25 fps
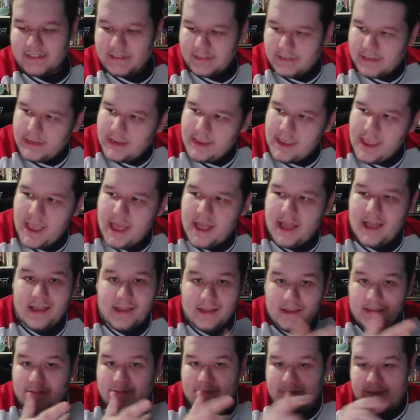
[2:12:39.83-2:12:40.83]
yeah,
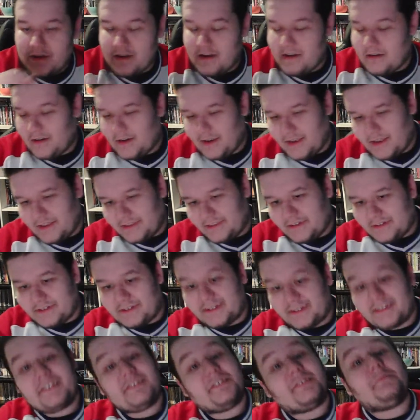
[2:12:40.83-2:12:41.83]

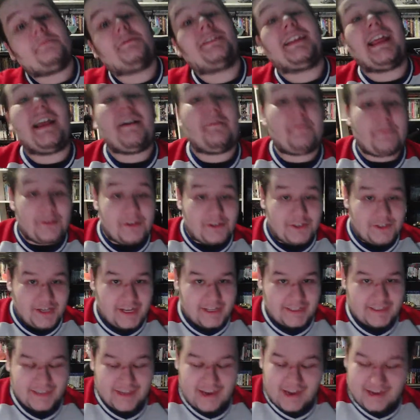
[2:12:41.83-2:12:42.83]
they're some damn good
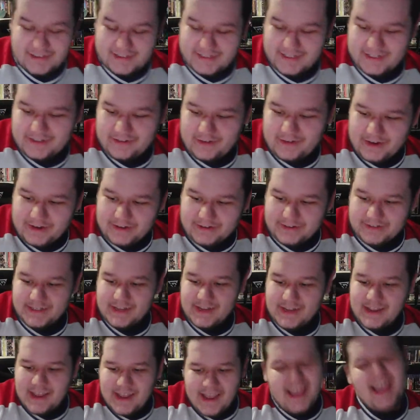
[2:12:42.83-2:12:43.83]
Jets content creators
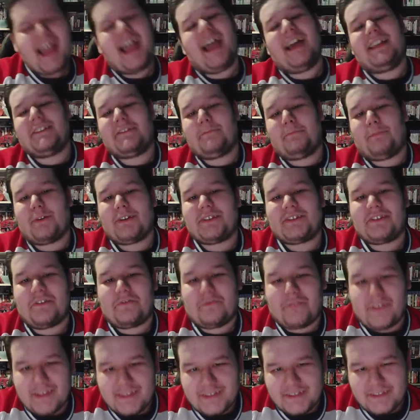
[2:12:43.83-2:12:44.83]
and some personal
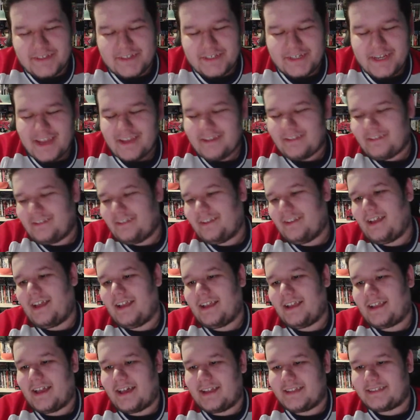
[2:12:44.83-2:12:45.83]
friends of the channel. Yeah, I
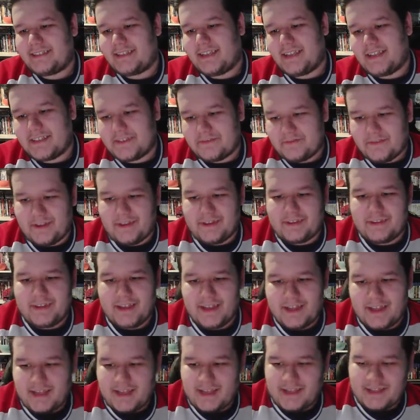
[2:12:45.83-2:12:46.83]
gotta say as
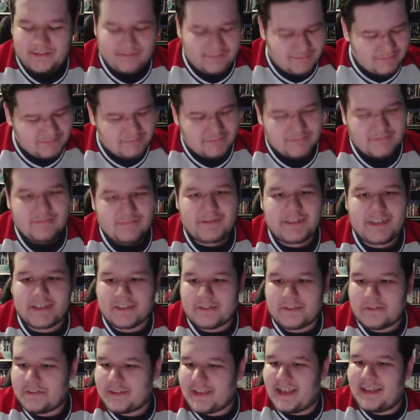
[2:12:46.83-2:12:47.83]
well. Check
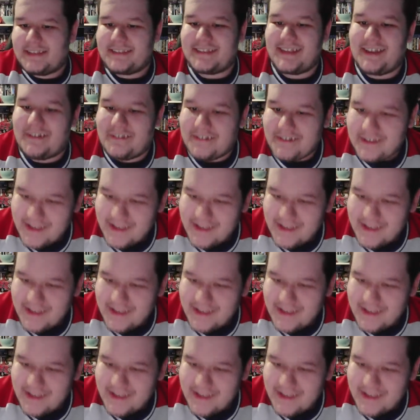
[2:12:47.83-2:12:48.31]
those guys out.